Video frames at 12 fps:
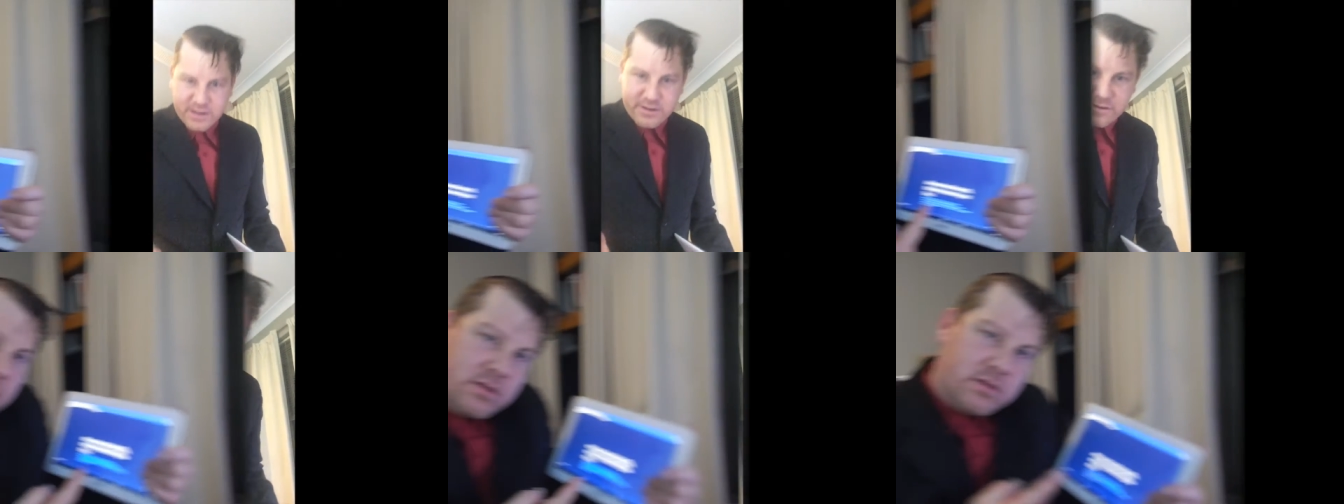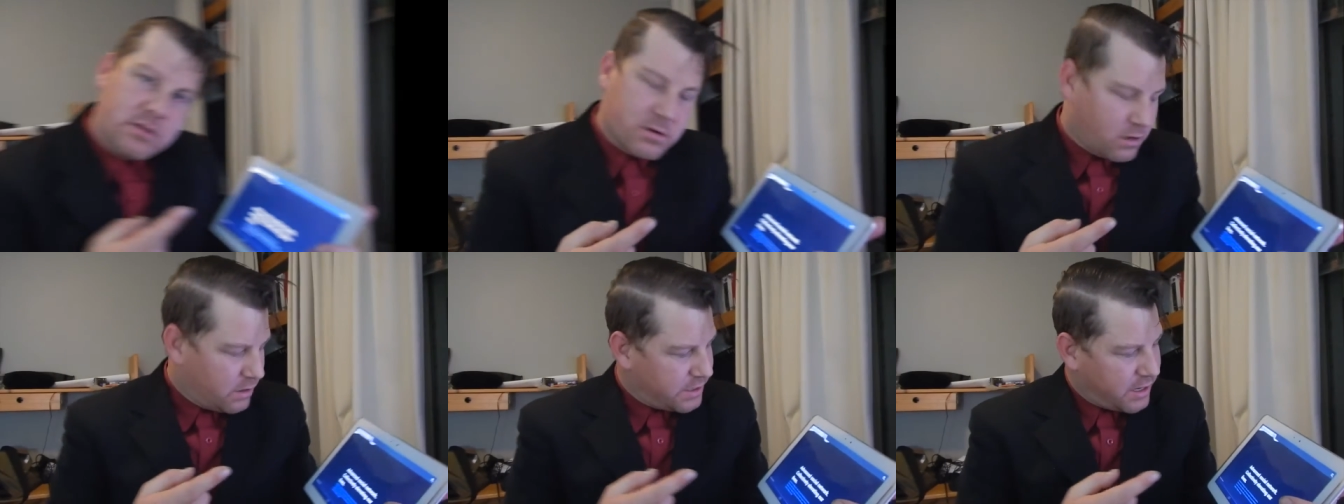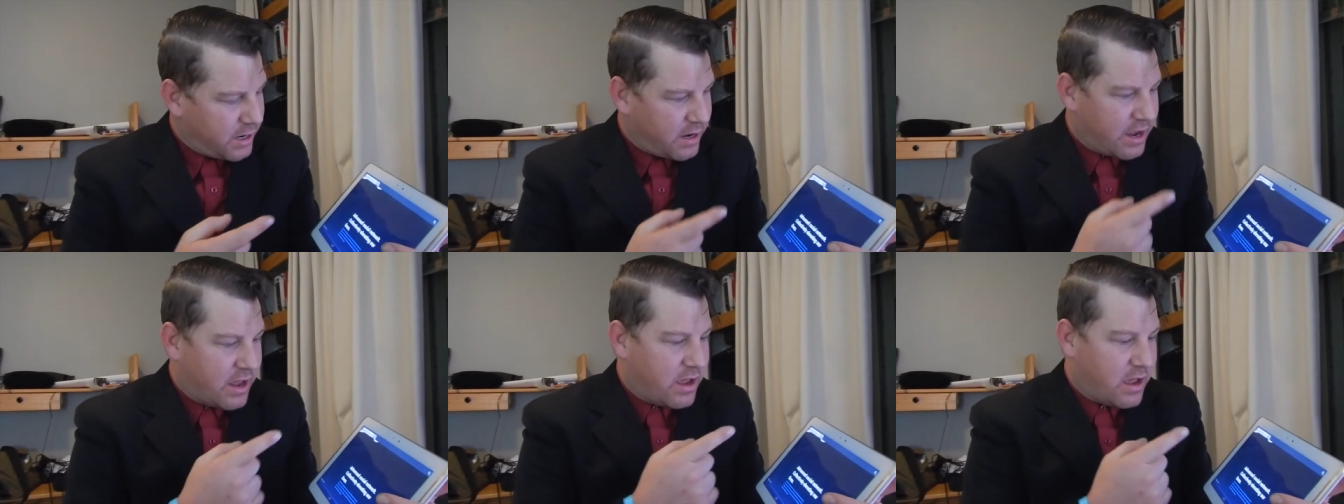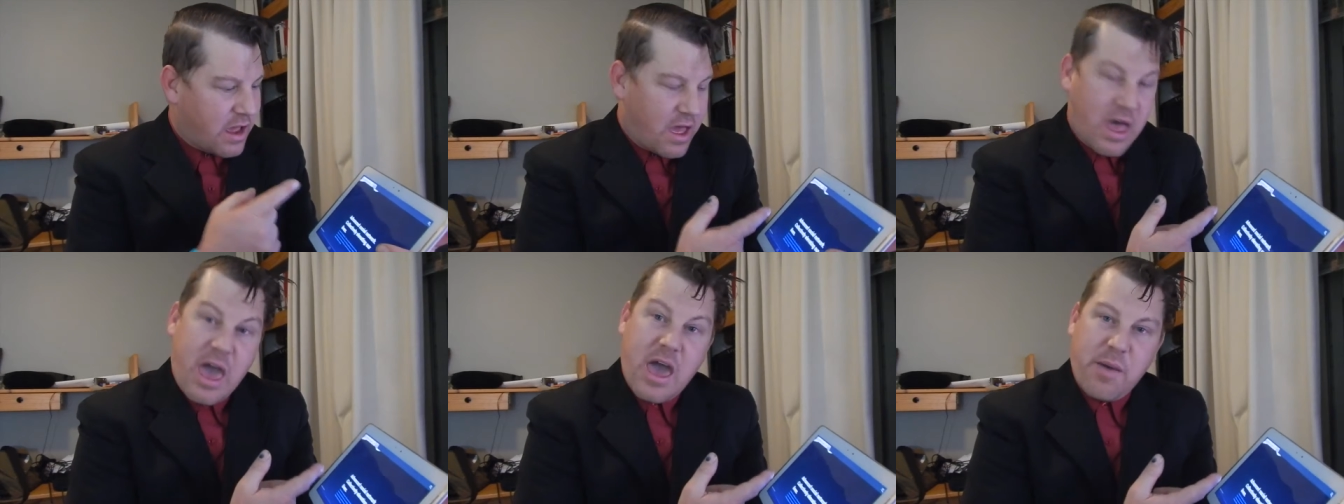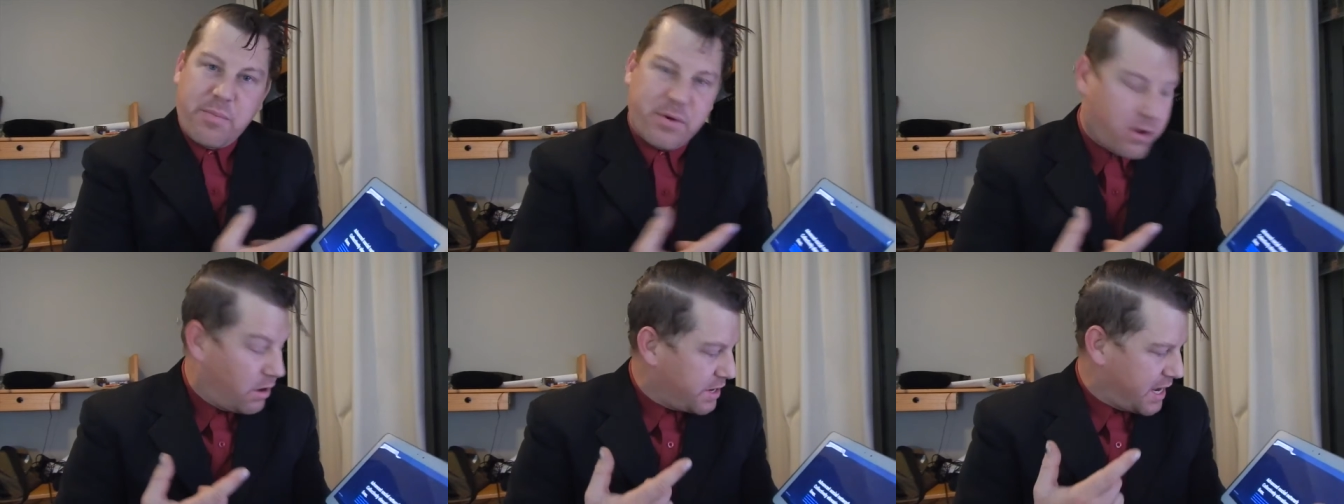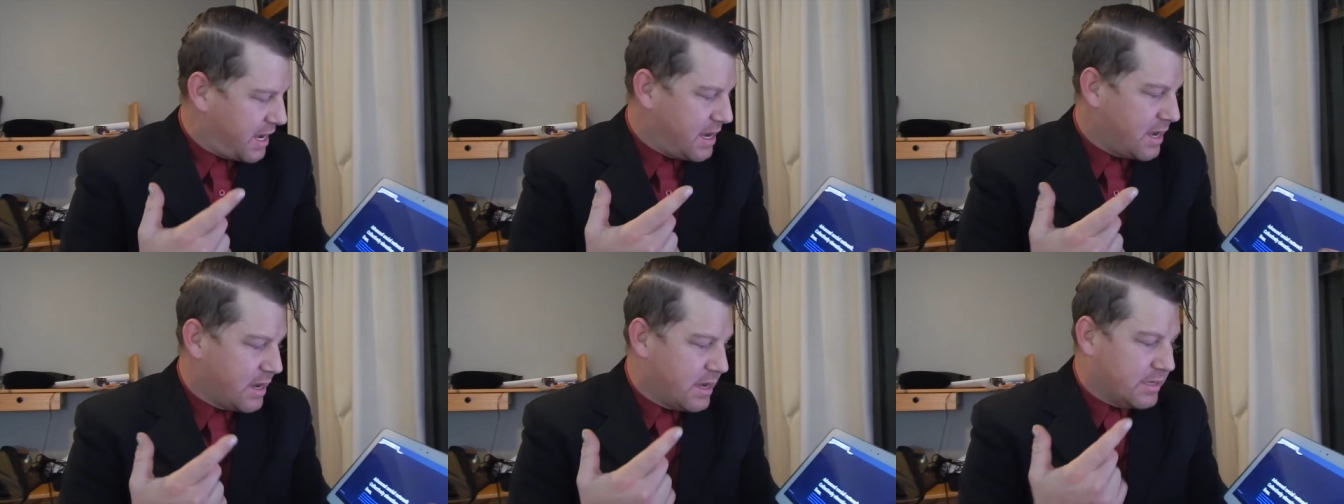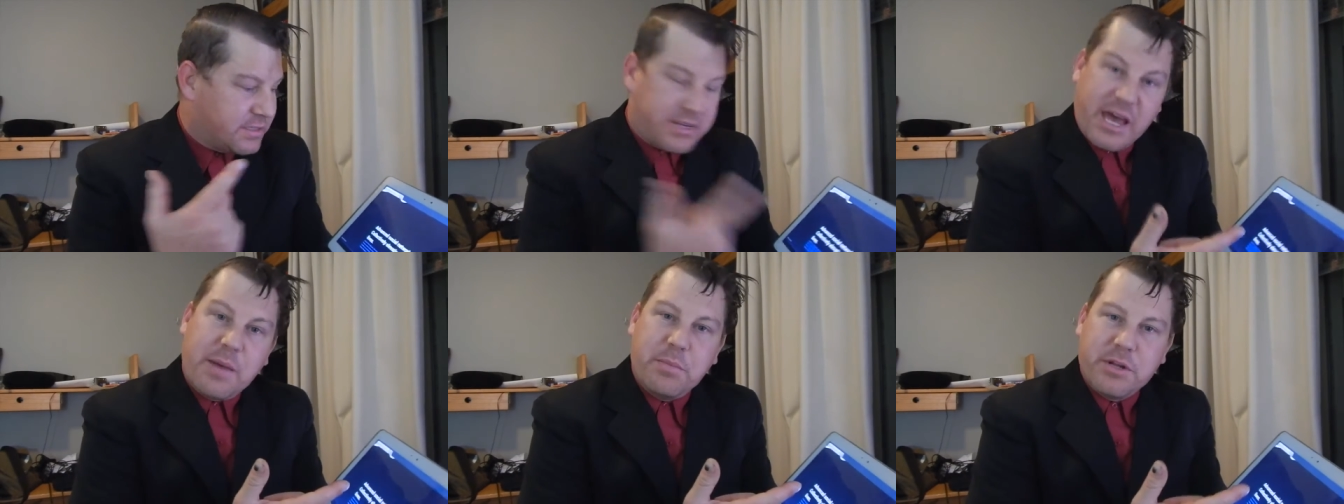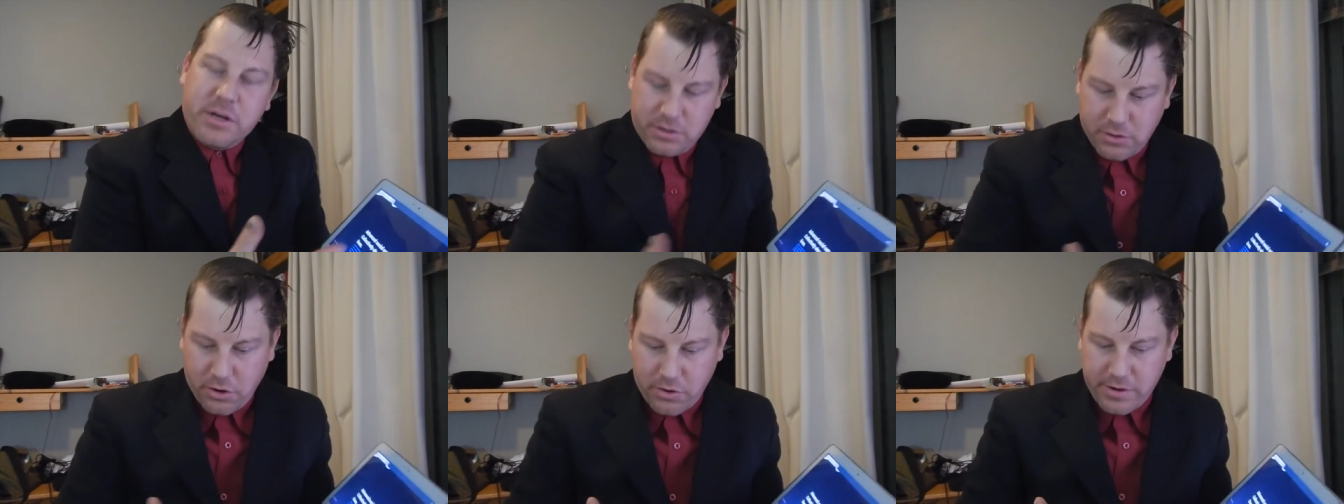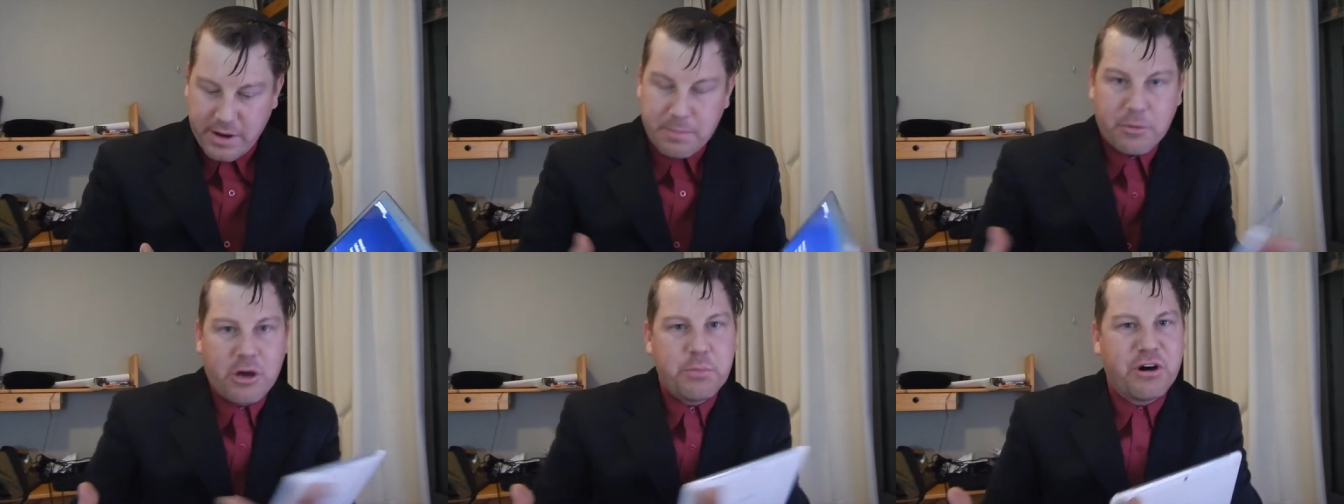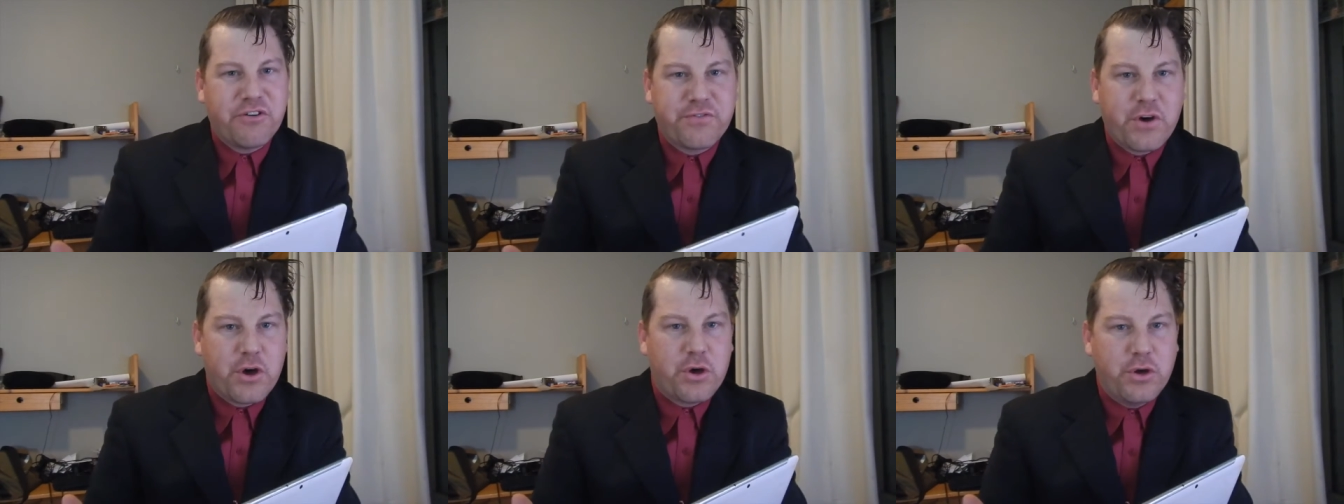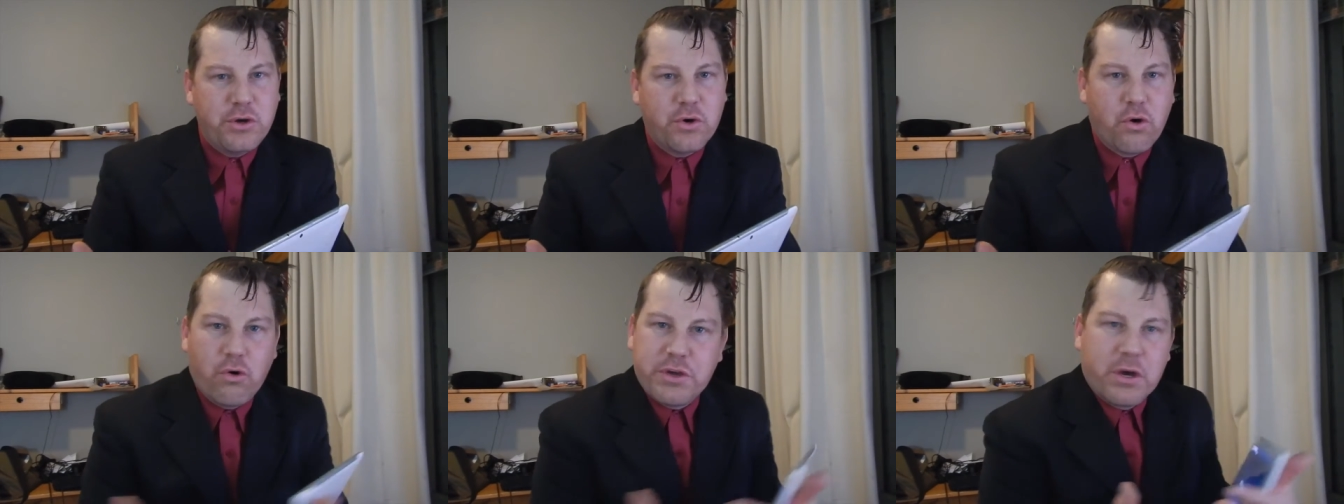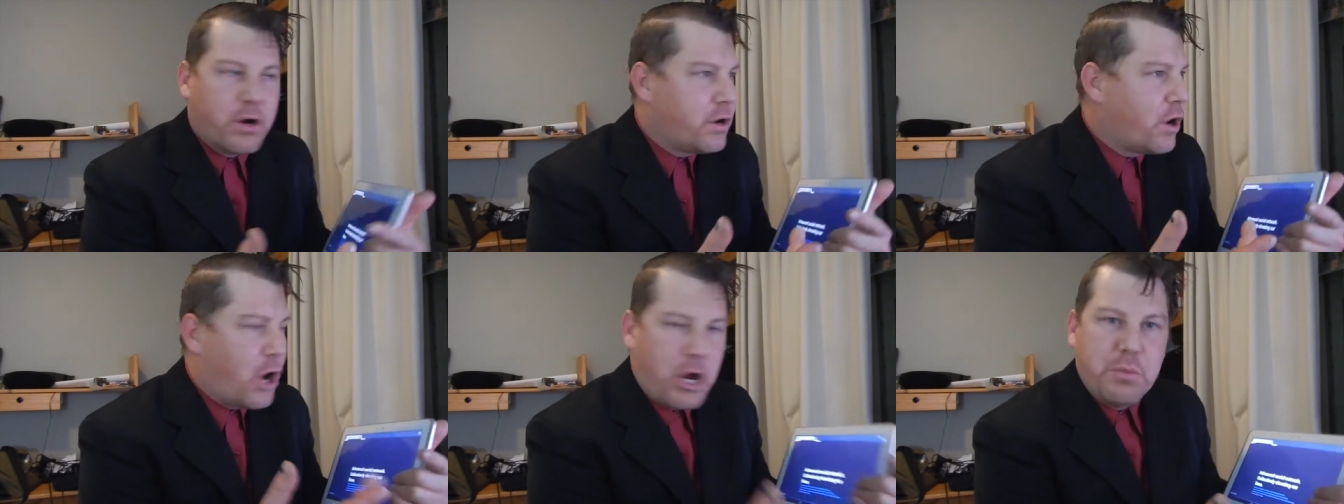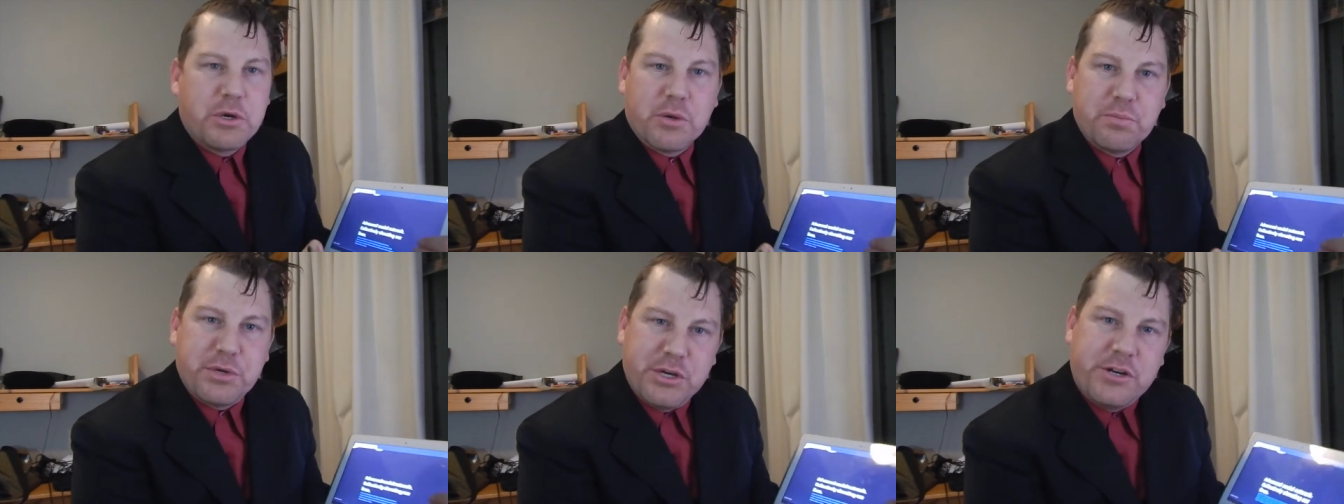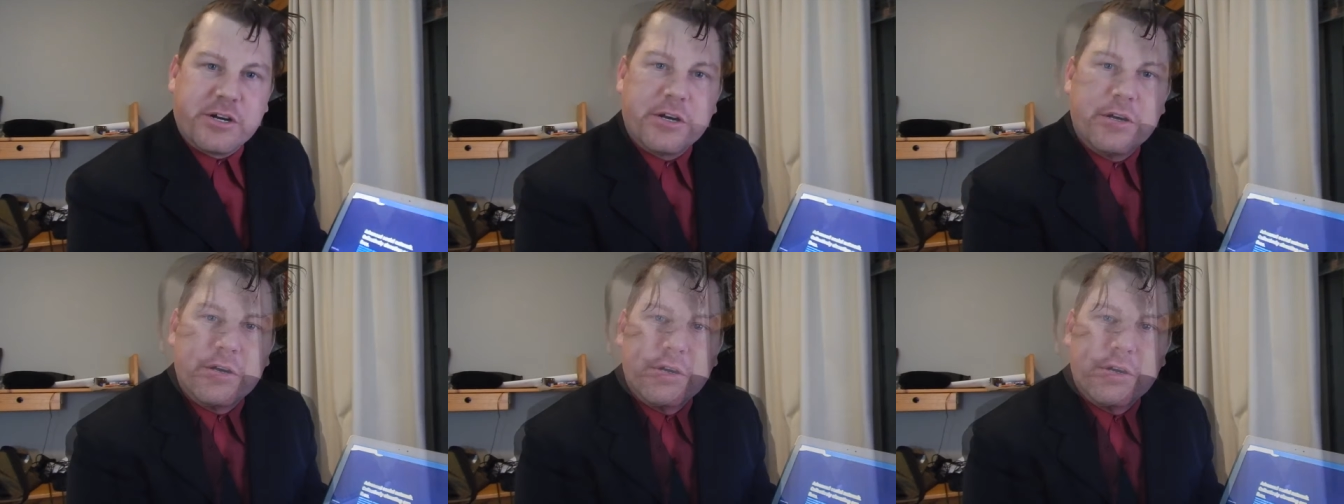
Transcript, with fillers: Right. On a app, on a tablet or a mobile phone or your home computer.